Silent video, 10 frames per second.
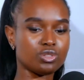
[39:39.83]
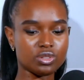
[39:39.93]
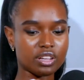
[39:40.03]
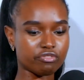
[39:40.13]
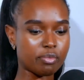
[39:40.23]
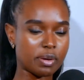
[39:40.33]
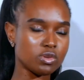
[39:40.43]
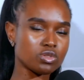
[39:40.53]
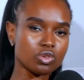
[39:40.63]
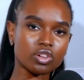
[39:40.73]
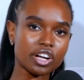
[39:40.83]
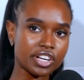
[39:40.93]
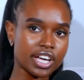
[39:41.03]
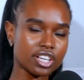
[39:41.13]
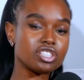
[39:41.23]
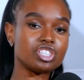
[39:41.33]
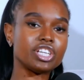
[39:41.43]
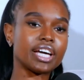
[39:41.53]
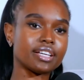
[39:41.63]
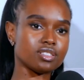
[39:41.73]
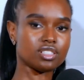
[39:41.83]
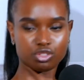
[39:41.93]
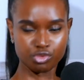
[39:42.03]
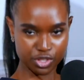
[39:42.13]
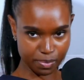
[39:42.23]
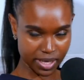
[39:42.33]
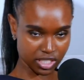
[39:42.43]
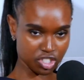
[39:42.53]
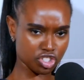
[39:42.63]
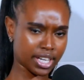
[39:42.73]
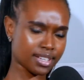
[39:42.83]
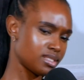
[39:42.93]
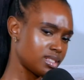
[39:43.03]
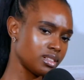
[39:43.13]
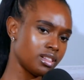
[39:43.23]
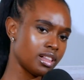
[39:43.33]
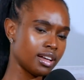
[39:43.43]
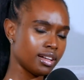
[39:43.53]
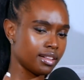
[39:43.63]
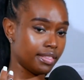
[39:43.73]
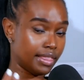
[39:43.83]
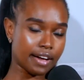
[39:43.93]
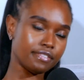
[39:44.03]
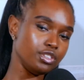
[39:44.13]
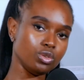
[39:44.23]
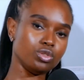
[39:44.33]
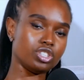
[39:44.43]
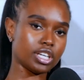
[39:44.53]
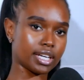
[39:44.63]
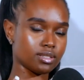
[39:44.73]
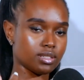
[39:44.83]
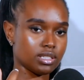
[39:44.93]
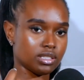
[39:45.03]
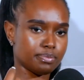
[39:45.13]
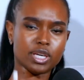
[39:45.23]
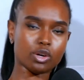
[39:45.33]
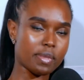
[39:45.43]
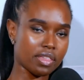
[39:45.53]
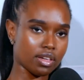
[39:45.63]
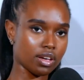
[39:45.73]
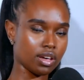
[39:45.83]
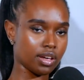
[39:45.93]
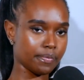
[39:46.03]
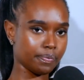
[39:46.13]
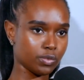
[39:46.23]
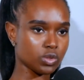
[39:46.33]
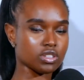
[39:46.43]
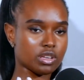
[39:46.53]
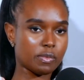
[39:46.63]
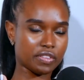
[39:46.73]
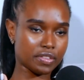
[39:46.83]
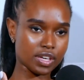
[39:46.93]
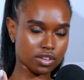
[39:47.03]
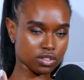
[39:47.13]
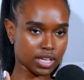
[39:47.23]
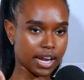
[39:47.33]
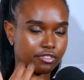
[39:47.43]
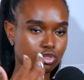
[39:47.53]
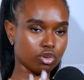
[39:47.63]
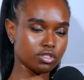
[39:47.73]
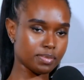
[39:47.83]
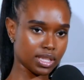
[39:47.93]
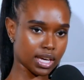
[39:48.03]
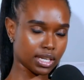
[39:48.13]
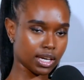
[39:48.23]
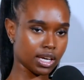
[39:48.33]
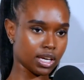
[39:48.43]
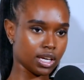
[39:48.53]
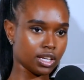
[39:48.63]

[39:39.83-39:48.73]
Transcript: to do that for my musical career. She can still respect it. She can still love you. She can still be your mother. Those are some of the things that have taught me that